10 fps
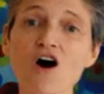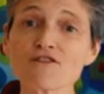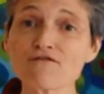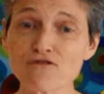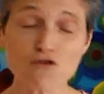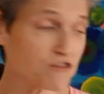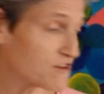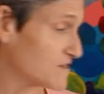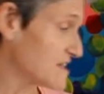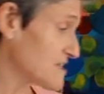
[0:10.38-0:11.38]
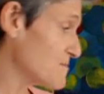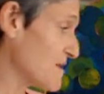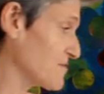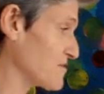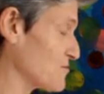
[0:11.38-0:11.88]
On the 4th of this
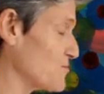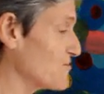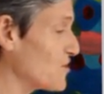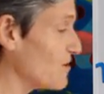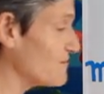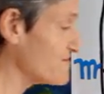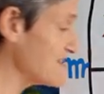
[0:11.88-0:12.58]
month we've got